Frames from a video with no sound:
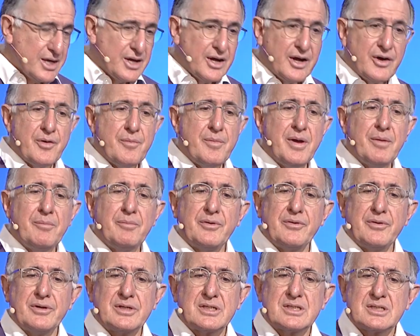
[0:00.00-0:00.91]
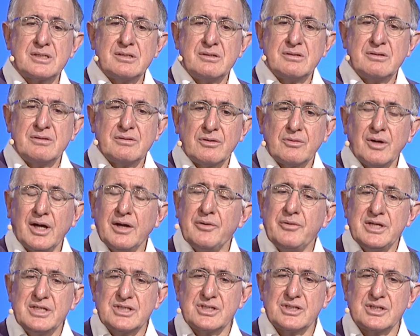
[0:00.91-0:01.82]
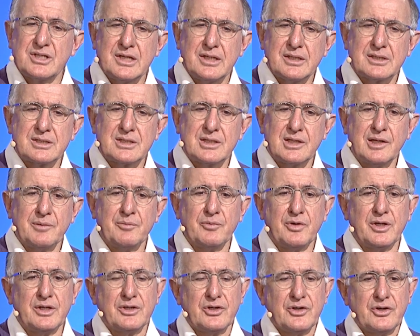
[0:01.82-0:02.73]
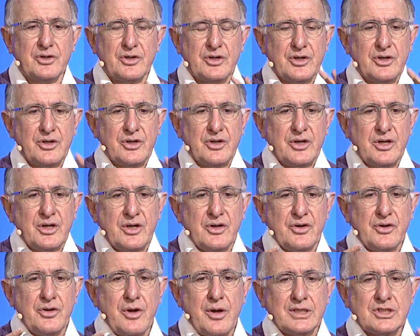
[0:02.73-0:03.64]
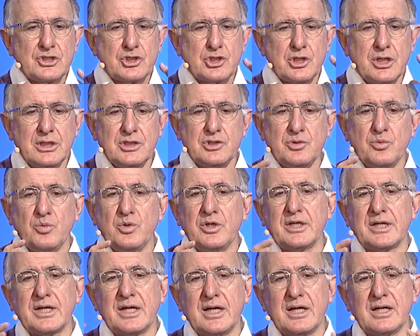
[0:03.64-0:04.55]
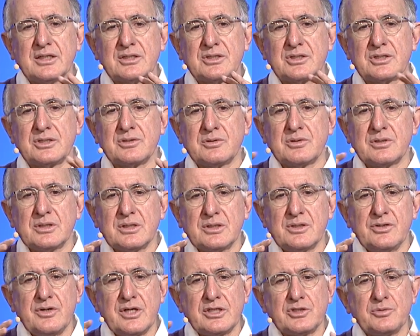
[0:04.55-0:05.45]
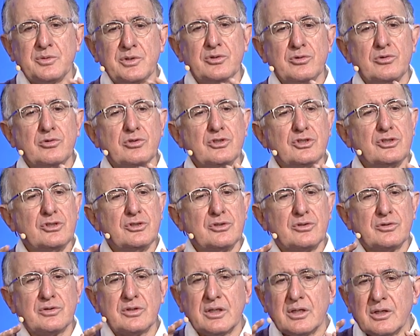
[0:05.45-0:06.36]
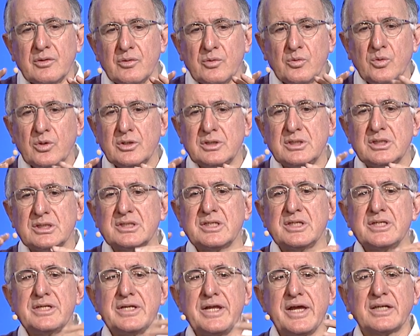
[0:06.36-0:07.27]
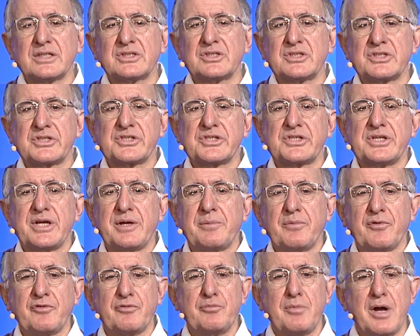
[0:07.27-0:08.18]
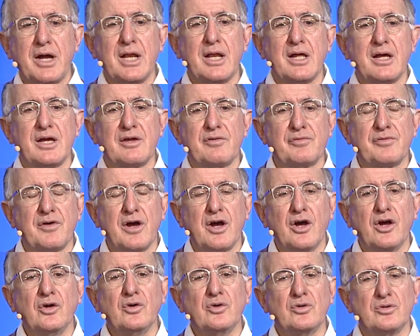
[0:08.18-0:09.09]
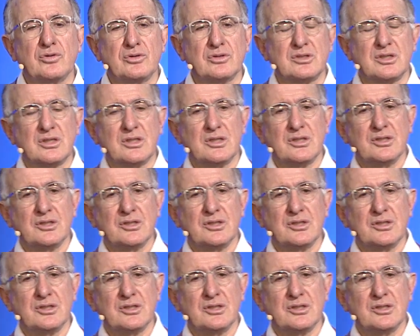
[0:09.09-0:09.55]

I remember a, quite recently a time when you I was trying to work out, you know, as we all do, what does the next step of my life hold?